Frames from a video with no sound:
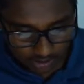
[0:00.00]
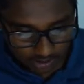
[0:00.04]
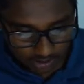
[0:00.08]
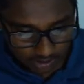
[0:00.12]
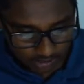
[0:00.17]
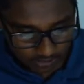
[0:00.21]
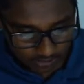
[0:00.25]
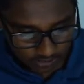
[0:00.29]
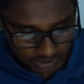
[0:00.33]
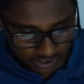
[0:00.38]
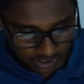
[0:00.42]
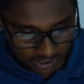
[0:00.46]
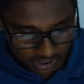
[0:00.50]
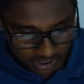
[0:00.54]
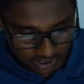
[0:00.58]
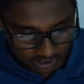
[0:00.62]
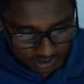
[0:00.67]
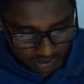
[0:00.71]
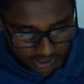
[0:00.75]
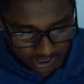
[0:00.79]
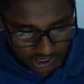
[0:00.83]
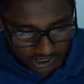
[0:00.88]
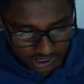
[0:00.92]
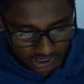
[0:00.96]
for this
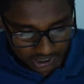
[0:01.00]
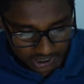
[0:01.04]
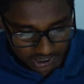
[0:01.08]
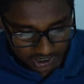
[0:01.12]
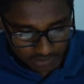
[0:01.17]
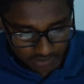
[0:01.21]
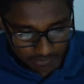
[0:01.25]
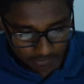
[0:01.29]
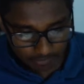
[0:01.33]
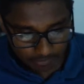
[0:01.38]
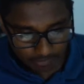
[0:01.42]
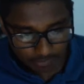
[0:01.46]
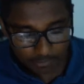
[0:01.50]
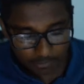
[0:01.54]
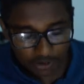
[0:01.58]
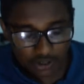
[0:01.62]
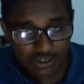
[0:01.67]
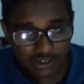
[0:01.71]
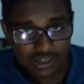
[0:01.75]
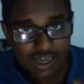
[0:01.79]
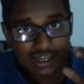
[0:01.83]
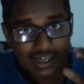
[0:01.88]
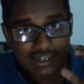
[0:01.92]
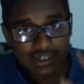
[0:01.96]
3rd section, because
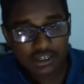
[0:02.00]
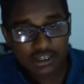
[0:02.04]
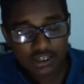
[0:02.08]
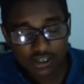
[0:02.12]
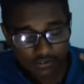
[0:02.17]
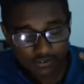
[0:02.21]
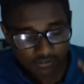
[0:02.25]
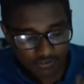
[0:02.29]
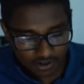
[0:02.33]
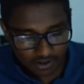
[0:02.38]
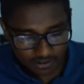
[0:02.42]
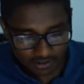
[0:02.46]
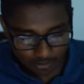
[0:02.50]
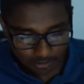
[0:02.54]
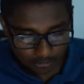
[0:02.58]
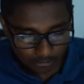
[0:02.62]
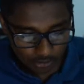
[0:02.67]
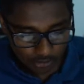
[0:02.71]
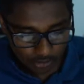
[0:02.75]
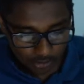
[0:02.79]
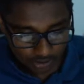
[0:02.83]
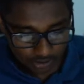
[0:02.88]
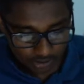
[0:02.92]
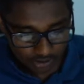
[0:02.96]
as this is very
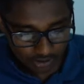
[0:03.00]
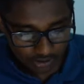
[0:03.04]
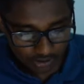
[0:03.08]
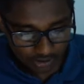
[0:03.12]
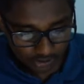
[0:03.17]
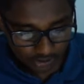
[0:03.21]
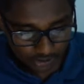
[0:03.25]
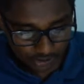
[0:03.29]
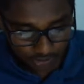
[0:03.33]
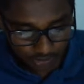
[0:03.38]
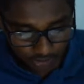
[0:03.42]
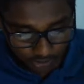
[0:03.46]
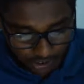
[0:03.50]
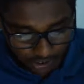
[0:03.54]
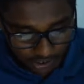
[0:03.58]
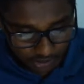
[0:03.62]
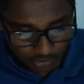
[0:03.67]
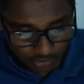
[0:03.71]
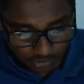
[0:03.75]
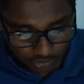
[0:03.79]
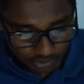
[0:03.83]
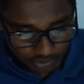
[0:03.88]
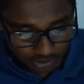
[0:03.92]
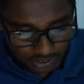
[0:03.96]
important, you don't need to
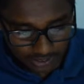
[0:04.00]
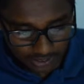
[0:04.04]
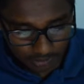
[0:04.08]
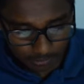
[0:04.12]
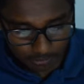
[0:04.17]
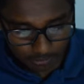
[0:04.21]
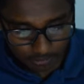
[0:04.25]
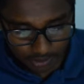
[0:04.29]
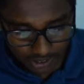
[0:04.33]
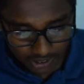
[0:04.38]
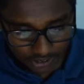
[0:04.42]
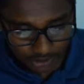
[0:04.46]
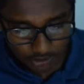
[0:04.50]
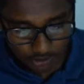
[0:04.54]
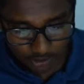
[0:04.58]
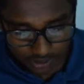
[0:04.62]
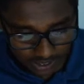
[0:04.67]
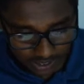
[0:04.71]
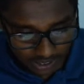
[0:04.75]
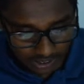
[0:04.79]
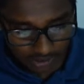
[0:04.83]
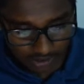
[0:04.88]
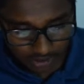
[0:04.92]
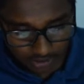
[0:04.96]
like break your
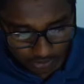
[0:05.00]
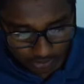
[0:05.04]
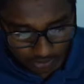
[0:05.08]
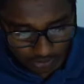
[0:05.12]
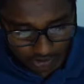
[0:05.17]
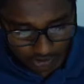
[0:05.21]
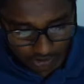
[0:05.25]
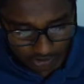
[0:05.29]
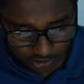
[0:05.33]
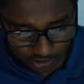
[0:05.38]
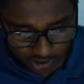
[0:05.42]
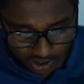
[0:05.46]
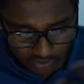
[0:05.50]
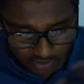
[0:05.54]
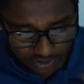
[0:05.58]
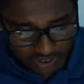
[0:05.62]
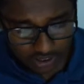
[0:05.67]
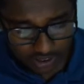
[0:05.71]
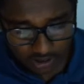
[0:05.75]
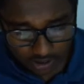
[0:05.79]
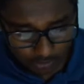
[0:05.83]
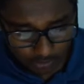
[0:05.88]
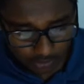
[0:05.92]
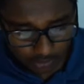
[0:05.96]
head or stress
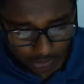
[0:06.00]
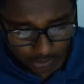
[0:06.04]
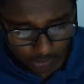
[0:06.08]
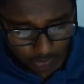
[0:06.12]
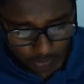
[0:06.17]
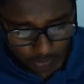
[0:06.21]
up on